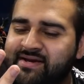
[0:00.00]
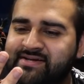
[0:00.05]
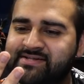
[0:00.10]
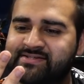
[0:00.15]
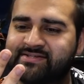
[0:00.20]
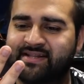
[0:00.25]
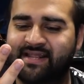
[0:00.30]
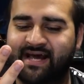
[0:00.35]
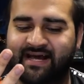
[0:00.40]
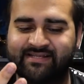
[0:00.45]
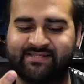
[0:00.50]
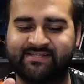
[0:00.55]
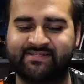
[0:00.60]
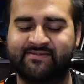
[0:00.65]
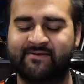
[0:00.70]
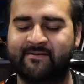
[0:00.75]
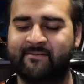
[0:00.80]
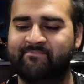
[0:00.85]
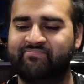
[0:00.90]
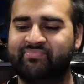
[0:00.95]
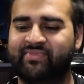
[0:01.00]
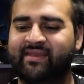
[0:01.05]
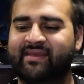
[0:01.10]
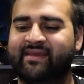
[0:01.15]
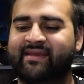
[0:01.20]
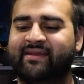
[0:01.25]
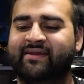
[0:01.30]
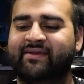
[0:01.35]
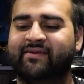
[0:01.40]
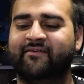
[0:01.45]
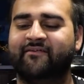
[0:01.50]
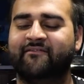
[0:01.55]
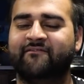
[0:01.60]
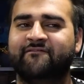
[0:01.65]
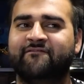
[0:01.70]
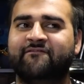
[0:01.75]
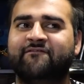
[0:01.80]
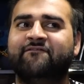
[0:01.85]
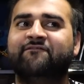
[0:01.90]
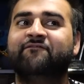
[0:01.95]
So that's
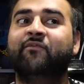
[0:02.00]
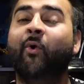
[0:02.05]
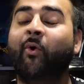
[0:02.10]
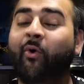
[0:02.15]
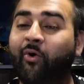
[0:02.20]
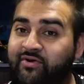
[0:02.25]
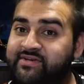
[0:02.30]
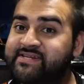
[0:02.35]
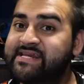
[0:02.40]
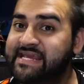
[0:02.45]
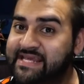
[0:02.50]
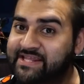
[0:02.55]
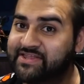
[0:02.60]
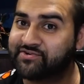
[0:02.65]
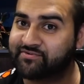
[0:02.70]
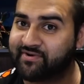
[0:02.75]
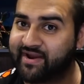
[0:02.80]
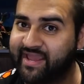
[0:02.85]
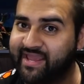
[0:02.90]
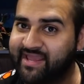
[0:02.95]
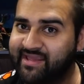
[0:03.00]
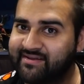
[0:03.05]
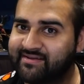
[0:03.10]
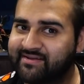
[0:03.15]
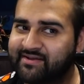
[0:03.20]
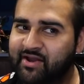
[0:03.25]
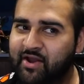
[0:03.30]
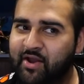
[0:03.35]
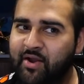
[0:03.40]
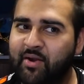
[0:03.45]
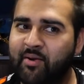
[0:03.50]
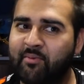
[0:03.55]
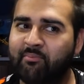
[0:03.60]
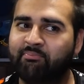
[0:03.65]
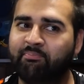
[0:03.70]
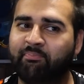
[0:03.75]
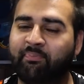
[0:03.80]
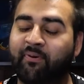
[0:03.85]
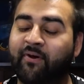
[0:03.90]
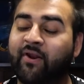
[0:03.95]
4d3
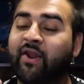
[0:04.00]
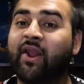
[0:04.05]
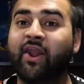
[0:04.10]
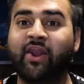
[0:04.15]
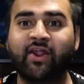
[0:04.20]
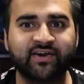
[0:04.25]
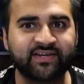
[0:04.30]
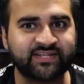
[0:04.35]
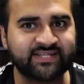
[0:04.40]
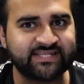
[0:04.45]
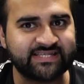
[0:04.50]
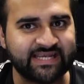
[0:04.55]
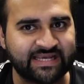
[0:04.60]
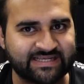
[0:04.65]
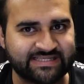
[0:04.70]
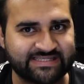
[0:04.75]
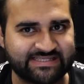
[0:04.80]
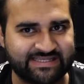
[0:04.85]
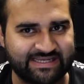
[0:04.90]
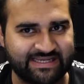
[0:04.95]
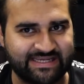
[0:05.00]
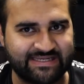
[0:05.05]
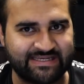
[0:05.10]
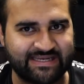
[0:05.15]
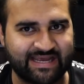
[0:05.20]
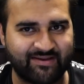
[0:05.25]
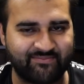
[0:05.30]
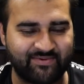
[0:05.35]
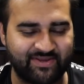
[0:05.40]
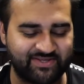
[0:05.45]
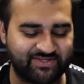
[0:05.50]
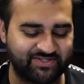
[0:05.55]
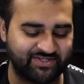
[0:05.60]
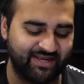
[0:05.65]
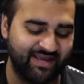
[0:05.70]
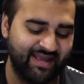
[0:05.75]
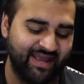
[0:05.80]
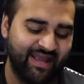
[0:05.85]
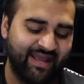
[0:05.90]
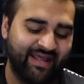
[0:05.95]
+16 damage.